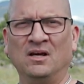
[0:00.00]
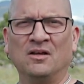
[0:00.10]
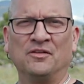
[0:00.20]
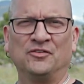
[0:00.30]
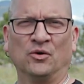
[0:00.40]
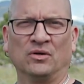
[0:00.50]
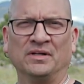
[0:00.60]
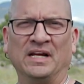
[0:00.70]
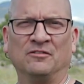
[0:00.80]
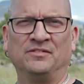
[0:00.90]
The total
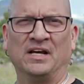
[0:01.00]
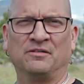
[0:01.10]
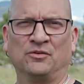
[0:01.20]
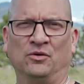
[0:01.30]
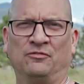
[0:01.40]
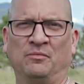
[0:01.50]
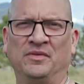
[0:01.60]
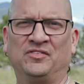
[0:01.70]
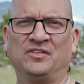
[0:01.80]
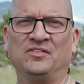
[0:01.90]
native death toll from
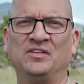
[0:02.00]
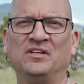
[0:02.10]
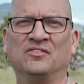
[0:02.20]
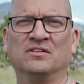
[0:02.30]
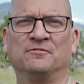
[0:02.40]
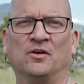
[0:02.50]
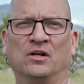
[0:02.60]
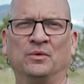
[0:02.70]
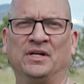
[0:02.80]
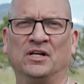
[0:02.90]
this disease in the
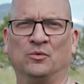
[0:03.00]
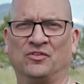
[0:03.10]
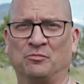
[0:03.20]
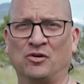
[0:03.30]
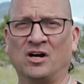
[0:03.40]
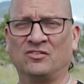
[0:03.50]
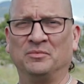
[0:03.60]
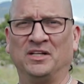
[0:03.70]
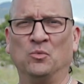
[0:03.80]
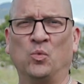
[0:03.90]
following year was
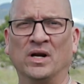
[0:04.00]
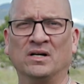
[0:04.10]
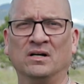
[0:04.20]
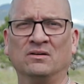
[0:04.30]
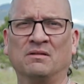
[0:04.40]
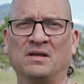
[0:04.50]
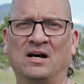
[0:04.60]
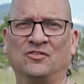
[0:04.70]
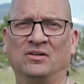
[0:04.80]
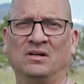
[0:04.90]
approximately
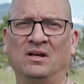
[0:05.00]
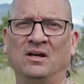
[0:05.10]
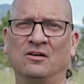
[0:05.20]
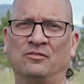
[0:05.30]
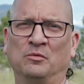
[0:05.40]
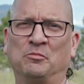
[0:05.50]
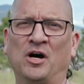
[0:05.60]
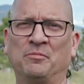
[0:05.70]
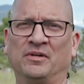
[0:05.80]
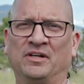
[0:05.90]
100,000, from a
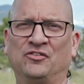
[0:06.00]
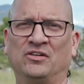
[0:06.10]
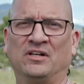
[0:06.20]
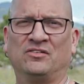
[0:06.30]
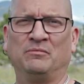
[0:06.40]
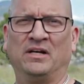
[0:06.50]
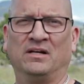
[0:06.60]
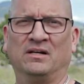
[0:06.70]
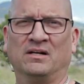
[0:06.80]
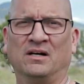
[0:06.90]
population
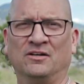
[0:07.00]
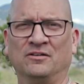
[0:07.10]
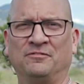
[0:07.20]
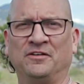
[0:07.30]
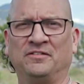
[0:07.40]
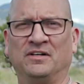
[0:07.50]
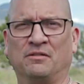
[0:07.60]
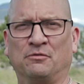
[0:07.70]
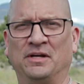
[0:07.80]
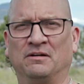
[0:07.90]
estimated at 150 to
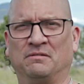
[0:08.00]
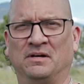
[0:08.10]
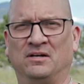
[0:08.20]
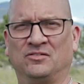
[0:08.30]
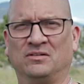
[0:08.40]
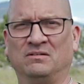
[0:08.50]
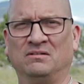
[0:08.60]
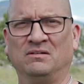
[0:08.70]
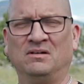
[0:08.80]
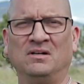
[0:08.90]
300,000.
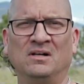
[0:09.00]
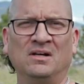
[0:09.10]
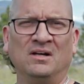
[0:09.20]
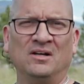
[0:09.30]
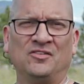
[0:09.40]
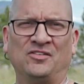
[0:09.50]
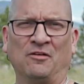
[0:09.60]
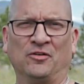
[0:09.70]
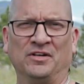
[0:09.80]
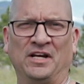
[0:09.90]

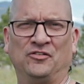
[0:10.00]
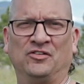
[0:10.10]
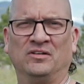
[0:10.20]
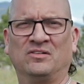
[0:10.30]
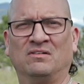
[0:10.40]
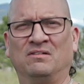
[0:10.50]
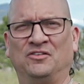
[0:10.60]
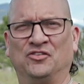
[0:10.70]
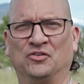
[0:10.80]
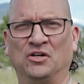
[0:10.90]
Several nations, the
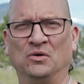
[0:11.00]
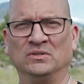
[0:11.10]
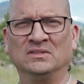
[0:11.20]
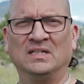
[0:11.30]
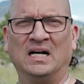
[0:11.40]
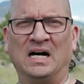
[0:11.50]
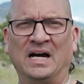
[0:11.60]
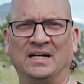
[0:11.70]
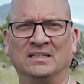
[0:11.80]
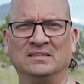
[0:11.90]
Chilcotin,
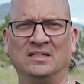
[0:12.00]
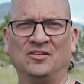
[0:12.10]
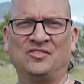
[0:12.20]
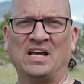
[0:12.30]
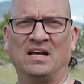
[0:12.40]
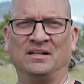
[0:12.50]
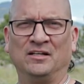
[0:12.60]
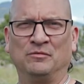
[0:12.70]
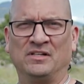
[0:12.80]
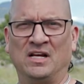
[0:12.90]
Haida,
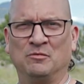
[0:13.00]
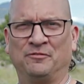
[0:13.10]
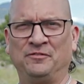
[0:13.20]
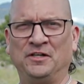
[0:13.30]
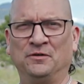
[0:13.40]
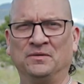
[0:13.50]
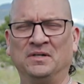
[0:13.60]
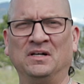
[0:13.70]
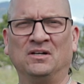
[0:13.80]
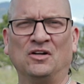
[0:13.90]
Statliam, to name a few,
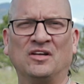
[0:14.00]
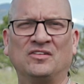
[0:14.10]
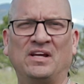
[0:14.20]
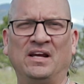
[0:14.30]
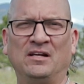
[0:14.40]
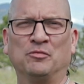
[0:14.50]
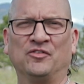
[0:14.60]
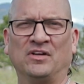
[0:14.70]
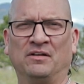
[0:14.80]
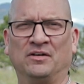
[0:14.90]
lost
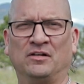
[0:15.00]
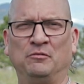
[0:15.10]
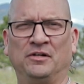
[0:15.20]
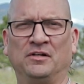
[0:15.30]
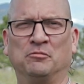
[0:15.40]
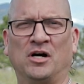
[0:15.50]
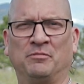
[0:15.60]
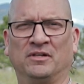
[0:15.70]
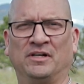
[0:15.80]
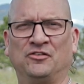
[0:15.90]
80% of their community
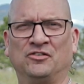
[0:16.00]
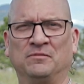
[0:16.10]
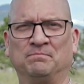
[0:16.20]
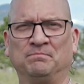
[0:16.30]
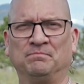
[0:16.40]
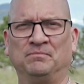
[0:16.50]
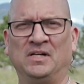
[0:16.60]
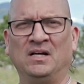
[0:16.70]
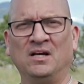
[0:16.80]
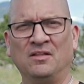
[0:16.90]
population.
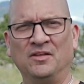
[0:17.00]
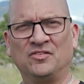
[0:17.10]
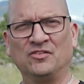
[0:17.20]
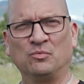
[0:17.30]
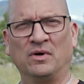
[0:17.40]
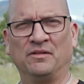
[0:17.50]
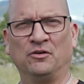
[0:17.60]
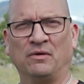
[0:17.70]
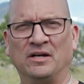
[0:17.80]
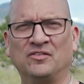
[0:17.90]
This is one of the
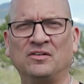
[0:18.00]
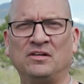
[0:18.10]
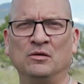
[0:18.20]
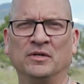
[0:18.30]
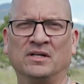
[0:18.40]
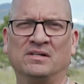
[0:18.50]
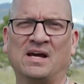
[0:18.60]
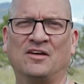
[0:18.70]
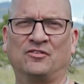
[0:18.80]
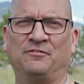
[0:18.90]
greatest human
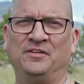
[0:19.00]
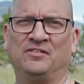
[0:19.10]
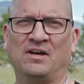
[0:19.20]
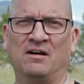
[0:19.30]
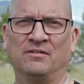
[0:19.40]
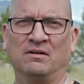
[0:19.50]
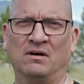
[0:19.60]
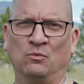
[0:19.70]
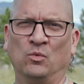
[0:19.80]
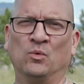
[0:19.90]
catastrophes ever
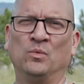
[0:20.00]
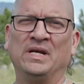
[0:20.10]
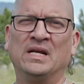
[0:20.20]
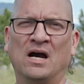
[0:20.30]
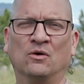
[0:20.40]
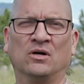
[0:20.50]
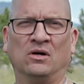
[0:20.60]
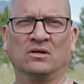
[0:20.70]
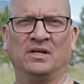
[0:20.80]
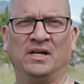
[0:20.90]
on what we now
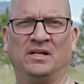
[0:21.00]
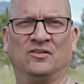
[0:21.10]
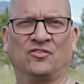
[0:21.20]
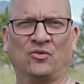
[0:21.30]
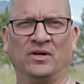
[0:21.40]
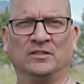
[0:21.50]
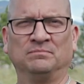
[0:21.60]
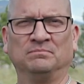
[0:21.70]
call Canadian soil.